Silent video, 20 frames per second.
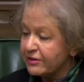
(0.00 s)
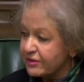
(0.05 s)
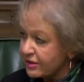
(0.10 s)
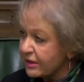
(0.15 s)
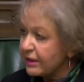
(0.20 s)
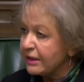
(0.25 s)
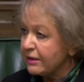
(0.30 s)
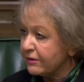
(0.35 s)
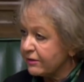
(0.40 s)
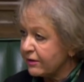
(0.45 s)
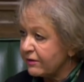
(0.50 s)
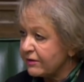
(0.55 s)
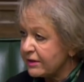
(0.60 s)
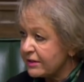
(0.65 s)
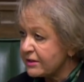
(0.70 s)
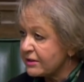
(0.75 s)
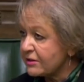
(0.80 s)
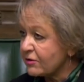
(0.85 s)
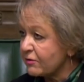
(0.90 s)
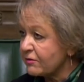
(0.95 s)
can see that
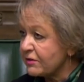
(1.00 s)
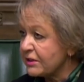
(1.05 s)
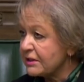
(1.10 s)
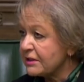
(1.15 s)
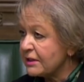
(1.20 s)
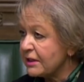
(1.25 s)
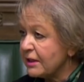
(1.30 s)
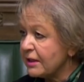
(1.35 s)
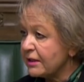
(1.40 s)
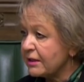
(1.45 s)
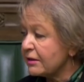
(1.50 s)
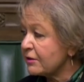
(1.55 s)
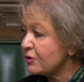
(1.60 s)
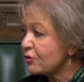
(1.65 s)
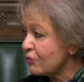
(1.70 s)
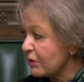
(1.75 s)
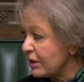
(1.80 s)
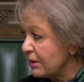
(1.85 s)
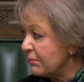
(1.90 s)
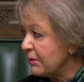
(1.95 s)
this is obviously an
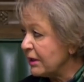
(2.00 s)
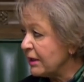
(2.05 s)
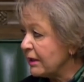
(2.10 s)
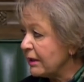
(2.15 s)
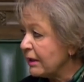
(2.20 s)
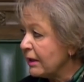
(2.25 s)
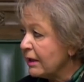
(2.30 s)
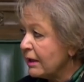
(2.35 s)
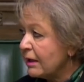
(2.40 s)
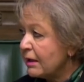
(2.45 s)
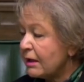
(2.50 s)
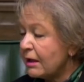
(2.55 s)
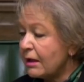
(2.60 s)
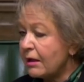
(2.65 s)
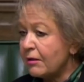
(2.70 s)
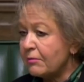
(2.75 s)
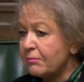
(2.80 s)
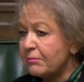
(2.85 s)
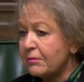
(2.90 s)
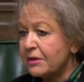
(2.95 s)
extremely
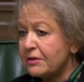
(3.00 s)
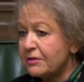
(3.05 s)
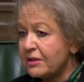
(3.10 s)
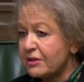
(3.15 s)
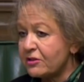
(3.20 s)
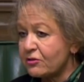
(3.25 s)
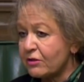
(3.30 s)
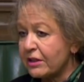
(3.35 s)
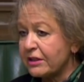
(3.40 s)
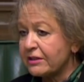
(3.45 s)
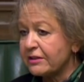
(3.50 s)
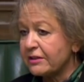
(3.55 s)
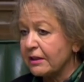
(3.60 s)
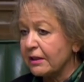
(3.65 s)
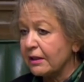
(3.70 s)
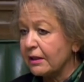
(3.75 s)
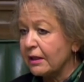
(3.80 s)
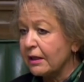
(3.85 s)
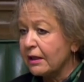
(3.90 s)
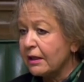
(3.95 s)

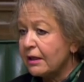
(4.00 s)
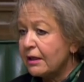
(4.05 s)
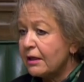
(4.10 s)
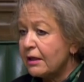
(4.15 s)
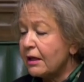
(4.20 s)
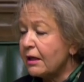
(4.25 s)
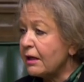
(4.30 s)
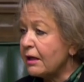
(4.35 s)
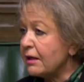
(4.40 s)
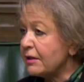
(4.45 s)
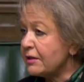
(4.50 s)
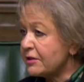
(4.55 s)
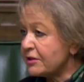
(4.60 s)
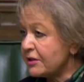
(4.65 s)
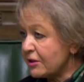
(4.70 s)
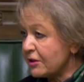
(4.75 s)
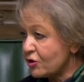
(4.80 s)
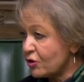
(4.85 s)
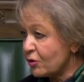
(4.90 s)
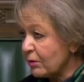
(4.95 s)
distressing
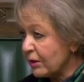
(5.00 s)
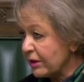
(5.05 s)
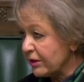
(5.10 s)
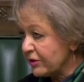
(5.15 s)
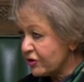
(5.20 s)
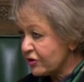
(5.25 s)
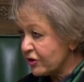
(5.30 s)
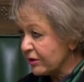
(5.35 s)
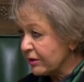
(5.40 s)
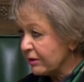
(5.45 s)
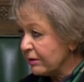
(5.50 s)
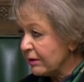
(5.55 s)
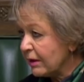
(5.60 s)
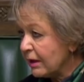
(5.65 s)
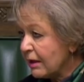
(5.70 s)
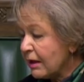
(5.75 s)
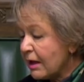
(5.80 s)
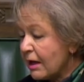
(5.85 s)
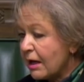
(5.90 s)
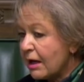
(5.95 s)
situation.
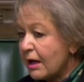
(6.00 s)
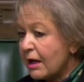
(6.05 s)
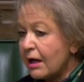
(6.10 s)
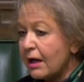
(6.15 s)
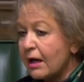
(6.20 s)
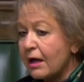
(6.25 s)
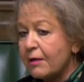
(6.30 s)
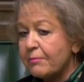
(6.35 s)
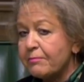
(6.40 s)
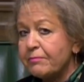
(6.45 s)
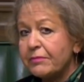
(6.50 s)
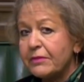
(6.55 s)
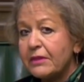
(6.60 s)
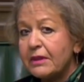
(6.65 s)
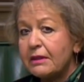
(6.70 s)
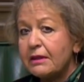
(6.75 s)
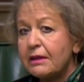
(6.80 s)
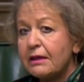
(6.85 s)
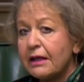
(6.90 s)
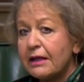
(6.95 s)

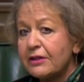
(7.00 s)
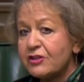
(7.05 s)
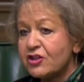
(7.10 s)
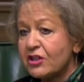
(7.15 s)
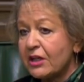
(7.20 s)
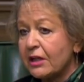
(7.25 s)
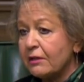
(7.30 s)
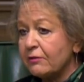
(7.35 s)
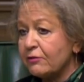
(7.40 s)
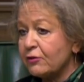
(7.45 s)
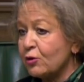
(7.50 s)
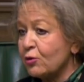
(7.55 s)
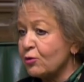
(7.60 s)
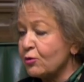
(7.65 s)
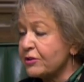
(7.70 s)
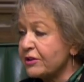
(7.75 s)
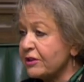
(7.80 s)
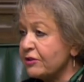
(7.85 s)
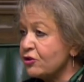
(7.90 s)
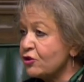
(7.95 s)
I shall, of
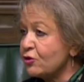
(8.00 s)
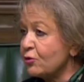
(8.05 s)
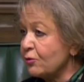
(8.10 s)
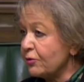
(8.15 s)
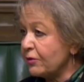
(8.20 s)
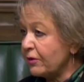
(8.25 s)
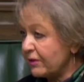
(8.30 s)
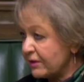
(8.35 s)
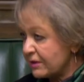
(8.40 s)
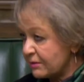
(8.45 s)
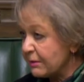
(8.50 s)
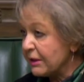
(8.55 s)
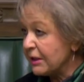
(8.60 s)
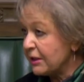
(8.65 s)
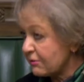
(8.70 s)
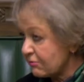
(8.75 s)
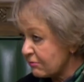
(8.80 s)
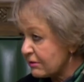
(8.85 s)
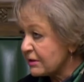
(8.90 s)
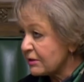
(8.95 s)
course, ensure that the
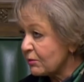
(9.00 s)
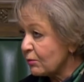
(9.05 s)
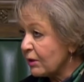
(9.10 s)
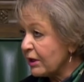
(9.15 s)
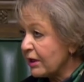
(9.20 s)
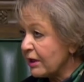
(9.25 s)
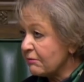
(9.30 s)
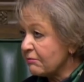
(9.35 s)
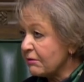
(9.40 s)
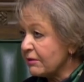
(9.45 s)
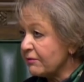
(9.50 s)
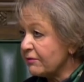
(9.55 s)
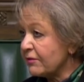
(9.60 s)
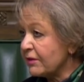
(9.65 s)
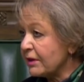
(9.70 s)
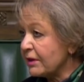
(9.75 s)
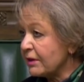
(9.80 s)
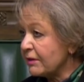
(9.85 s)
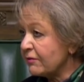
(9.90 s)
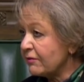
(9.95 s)
Speaker is aware
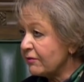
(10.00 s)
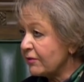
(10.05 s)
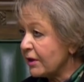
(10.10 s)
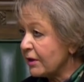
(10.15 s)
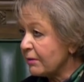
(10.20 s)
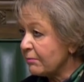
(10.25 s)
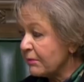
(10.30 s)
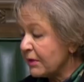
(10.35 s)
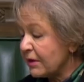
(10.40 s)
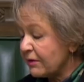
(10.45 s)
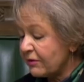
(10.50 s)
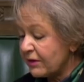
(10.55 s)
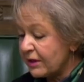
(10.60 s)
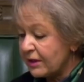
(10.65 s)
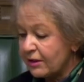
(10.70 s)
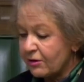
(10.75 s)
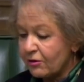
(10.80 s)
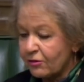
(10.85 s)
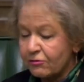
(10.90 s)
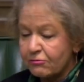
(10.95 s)
of
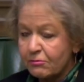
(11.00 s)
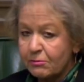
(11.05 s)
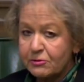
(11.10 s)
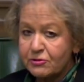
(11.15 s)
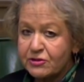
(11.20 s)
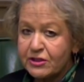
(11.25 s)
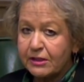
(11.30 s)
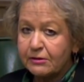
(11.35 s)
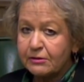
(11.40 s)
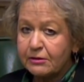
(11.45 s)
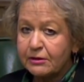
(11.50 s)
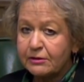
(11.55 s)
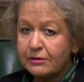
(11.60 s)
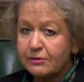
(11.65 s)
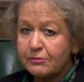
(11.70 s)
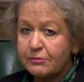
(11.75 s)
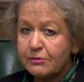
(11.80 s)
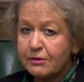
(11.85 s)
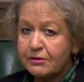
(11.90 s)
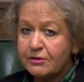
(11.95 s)
the Honourable
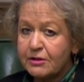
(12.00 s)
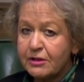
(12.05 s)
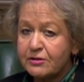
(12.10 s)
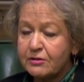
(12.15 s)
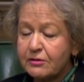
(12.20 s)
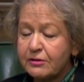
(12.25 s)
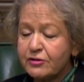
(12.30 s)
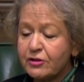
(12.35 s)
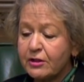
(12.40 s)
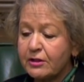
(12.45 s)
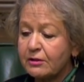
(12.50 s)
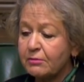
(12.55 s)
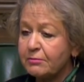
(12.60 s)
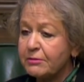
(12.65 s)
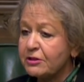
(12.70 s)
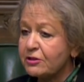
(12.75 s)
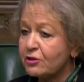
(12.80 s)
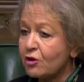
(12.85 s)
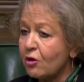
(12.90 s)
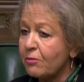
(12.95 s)

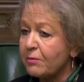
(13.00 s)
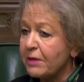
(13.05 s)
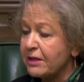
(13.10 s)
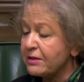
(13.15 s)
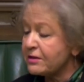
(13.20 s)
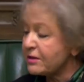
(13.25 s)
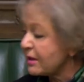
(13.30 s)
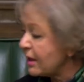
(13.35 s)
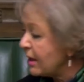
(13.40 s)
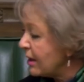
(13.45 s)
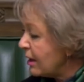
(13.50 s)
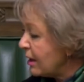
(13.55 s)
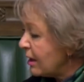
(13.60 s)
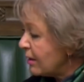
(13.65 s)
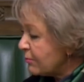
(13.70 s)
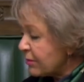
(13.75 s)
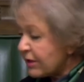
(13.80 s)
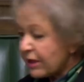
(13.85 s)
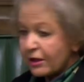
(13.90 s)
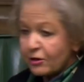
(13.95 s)
Gentleman's comments,
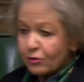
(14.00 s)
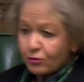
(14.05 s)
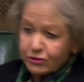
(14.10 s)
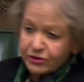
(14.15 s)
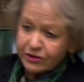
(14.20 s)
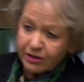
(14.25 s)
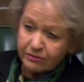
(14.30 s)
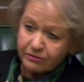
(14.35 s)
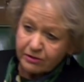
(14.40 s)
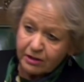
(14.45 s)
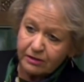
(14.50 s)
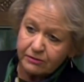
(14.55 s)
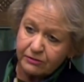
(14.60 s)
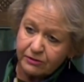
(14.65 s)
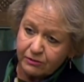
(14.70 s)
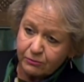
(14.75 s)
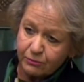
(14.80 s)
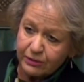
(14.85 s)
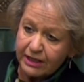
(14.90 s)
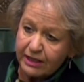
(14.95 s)
but I also know
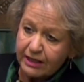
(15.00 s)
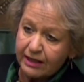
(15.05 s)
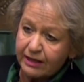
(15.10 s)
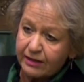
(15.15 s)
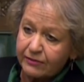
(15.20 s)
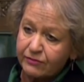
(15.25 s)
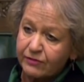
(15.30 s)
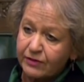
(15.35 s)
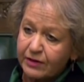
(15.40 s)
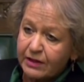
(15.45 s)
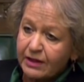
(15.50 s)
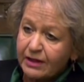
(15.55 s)
that we have